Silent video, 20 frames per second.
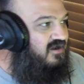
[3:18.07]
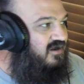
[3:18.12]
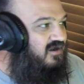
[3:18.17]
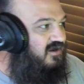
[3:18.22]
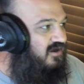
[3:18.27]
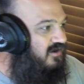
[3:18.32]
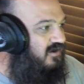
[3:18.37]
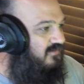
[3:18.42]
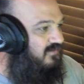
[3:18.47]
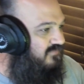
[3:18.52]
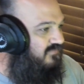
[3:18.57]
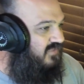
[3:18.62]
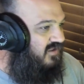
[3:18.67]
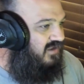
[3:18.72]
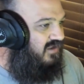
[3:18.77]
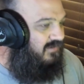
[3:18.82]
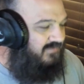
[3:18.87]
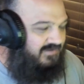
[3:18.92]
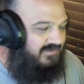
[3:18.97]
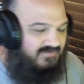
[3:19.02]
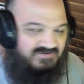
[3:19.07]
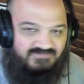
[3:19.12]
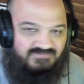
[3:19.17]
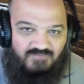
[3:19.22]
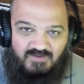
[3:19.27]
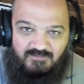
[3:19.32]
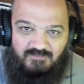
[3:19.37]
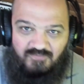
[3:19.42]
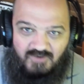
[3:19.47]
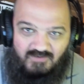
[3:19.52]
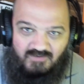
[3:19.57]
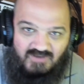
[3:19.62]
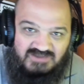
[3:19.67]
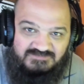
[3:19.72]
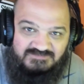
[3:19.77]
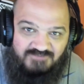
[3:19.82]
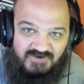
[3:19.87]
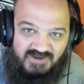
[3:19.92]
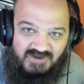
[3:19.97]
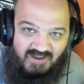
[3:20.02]
There was one point where I was
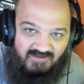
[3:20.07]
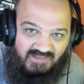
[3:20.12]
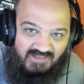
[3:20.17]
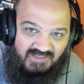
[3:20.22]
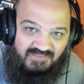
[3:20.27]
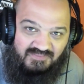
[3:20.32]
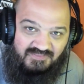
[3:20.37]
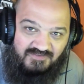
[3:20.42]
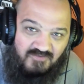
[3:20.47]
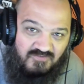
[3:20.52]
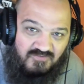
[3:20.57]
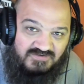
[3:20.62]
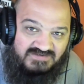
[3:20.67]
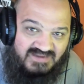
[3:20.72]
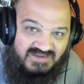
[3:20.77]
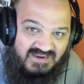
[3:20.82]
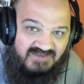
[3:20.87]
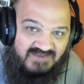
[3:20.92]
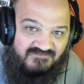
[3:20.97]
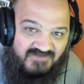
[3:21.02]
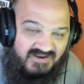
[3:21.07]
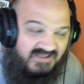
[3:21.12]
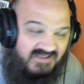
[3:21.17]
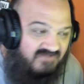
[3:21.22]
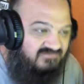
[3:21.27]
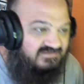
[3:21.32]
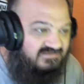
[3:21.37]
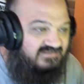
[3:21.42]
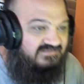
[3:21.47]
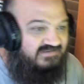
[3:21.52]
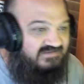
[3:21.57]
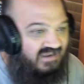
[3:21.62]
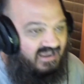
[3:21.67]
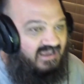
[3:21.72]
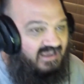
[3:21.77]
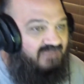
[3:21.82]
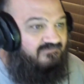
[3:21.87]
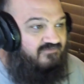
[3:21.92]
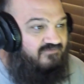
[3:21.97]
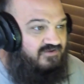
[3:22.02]
putting out 13 videos a
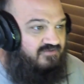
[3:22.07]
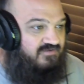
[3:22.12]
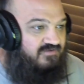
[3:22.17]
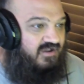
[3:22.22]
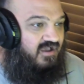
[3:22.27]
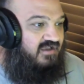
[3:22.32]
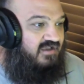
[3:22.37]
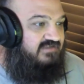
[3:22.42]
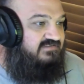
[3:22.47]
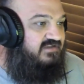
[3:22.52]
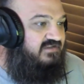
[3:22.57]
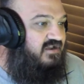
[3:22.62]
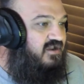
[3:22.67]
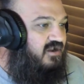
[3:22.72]
day for you guys.